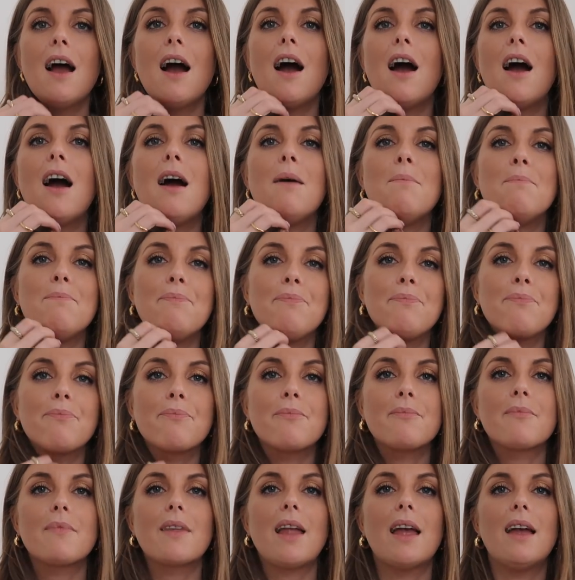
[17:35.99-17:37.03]
Um,
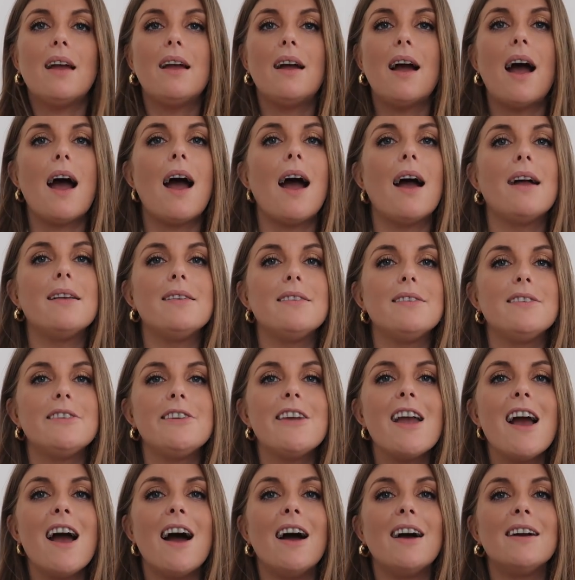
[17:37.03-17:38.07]
and
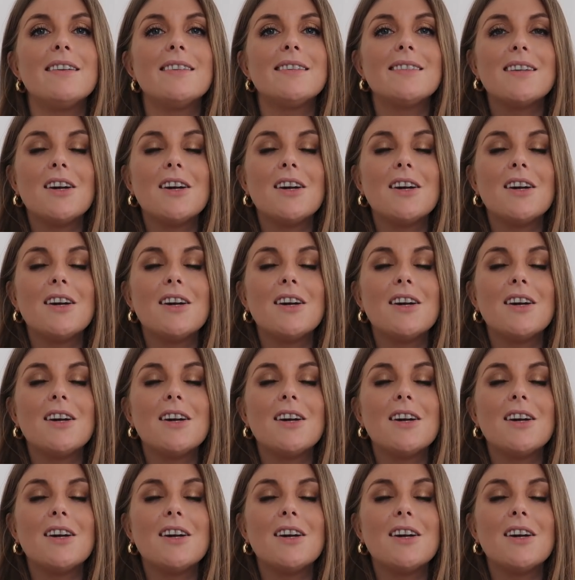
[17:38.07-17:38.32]
yeah,